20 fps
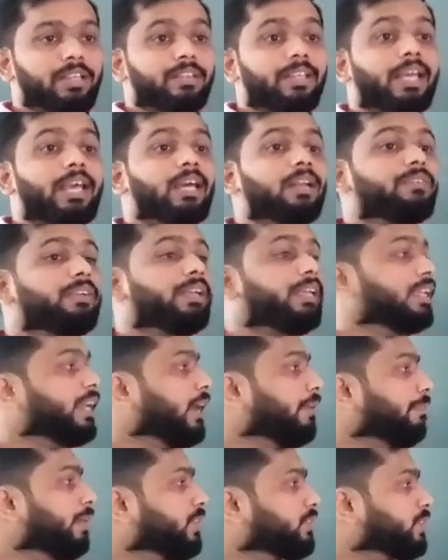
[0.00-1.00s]
There we
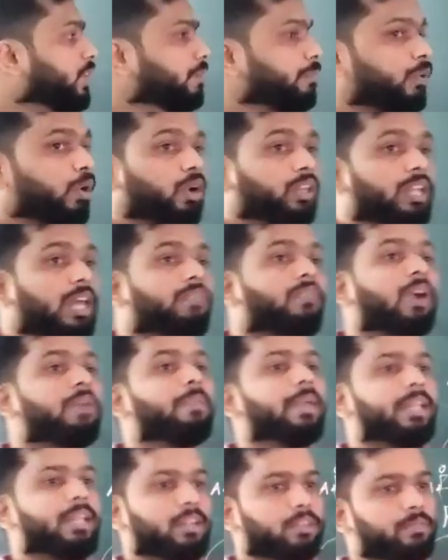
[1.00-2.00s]
can measure more than 1
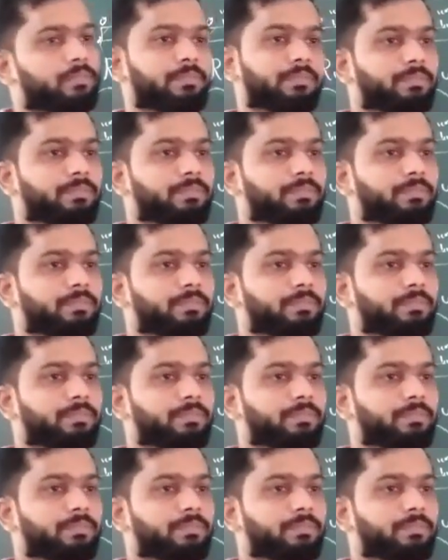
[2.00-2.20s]
meter.